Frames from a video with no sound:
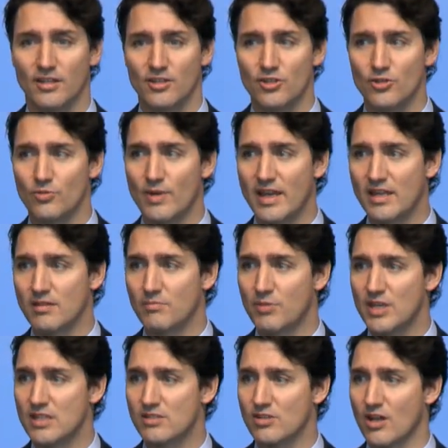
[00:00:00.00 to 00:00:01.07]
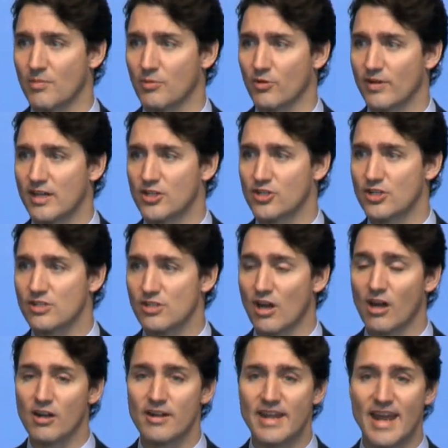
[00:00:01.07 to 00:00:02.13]
UN peace operations
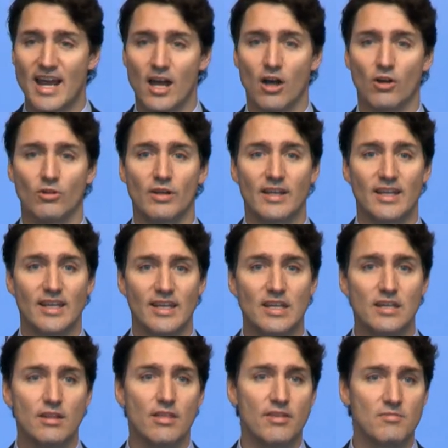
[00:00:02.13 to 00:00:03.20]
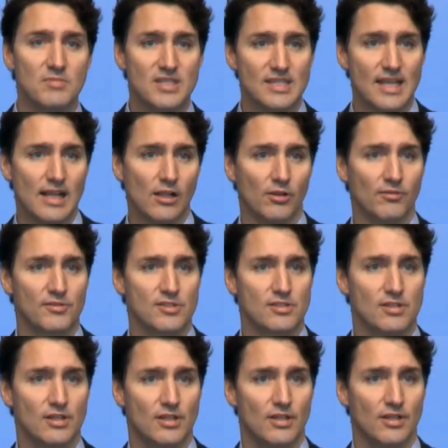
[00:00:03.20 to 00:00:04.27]
are now, in
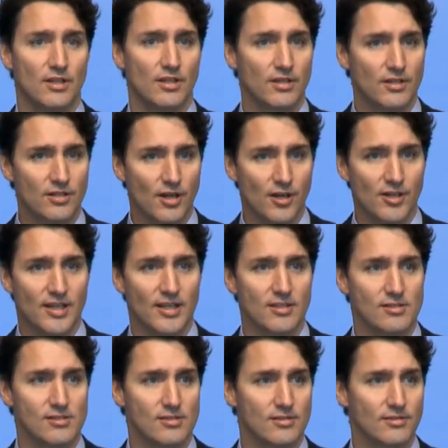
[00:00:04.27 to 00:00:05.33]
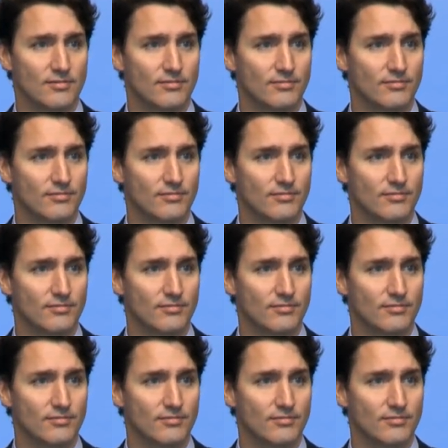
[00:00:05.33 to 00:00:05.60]
themselves, targets.